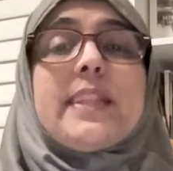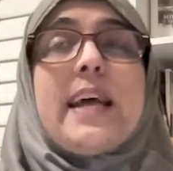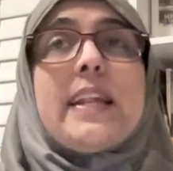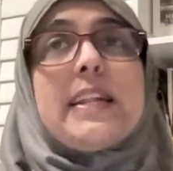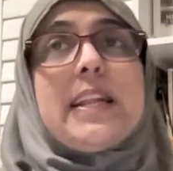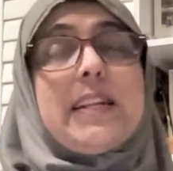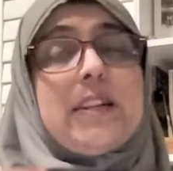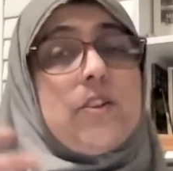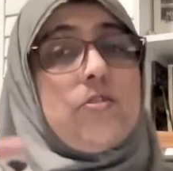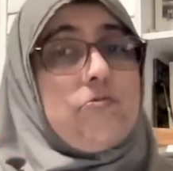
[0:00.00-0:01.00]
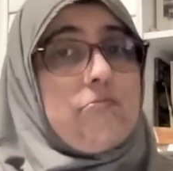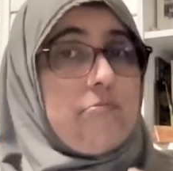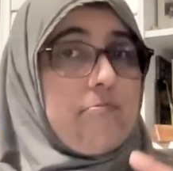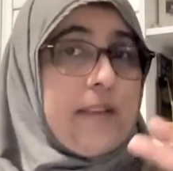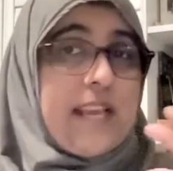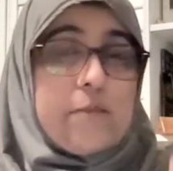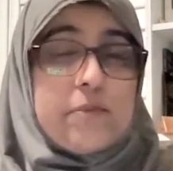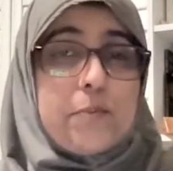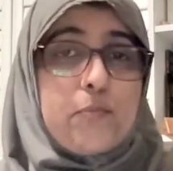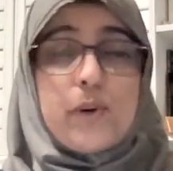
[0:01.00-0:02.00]
that
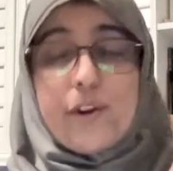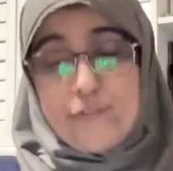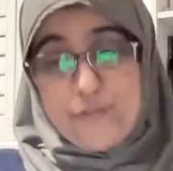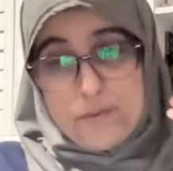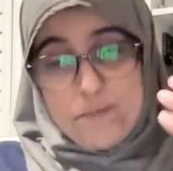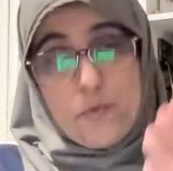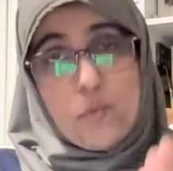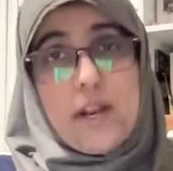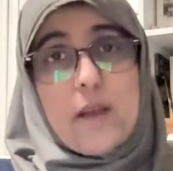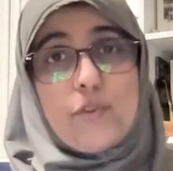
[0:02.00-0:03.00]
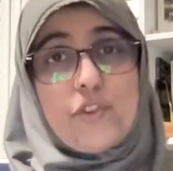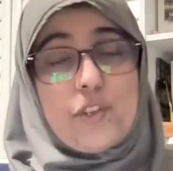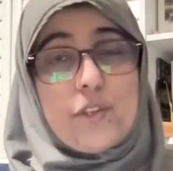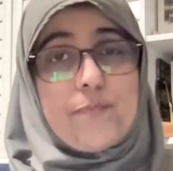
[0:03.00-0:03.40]
became deep-rooted from when I was